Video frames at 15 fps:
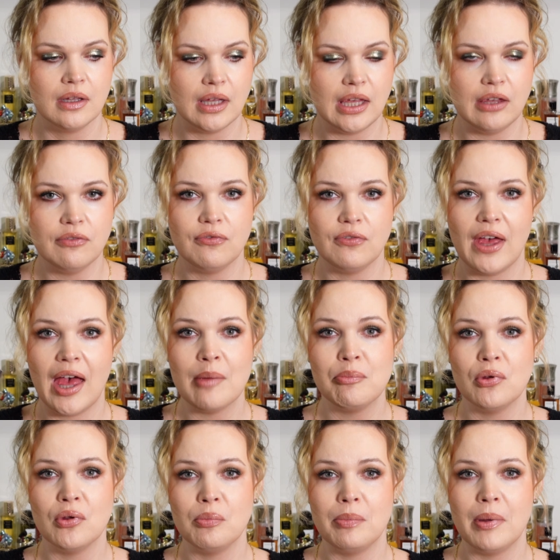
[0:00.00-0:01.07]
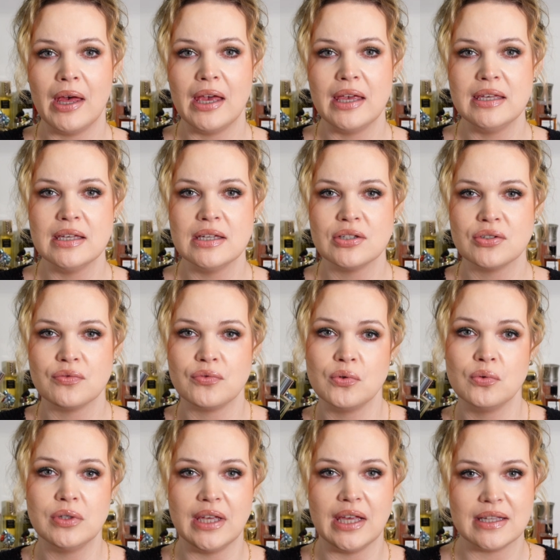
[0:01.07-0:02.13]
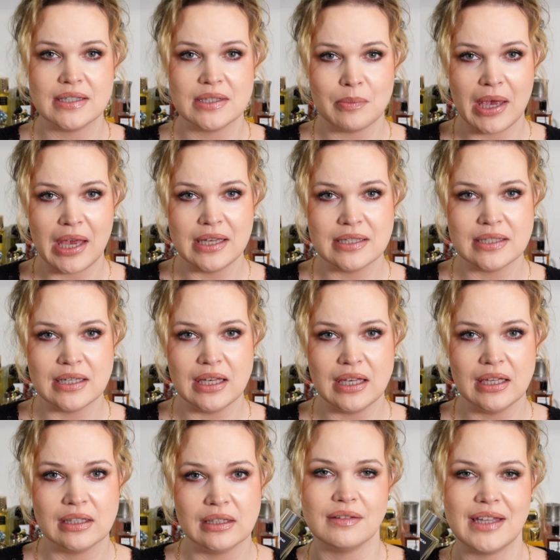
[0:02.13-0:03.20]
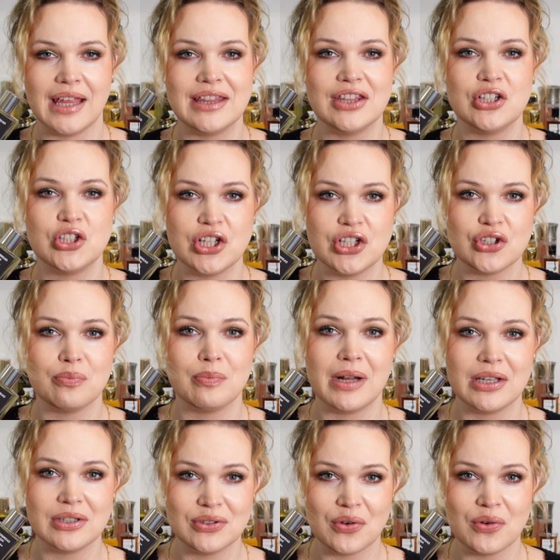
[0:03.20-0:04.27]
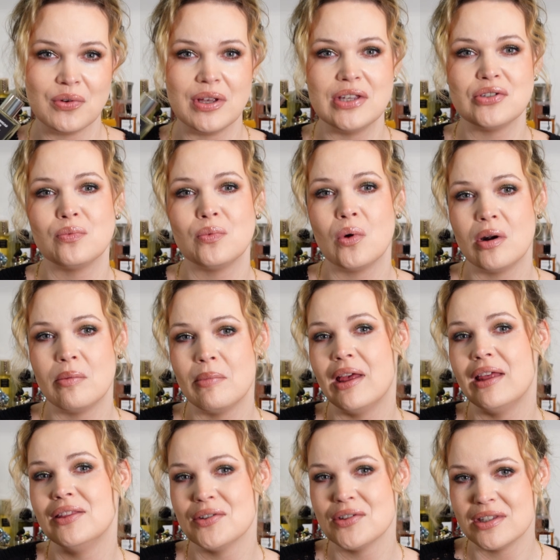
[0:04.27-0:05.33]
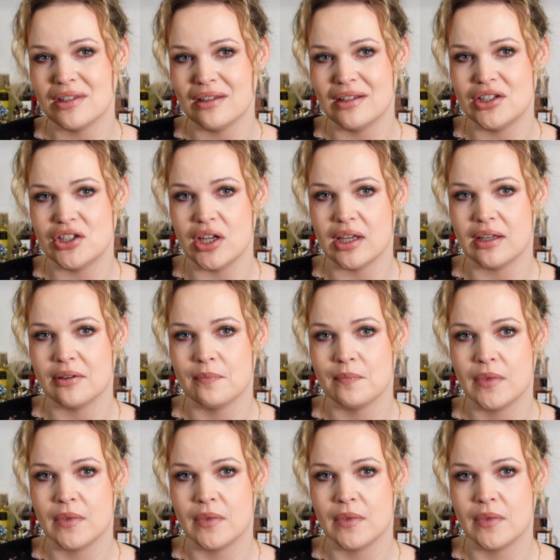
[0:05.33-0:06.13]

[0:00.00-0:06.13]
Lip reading: If apple pie is fruity and spicy, then gingerbread dough is warm and nostalgic.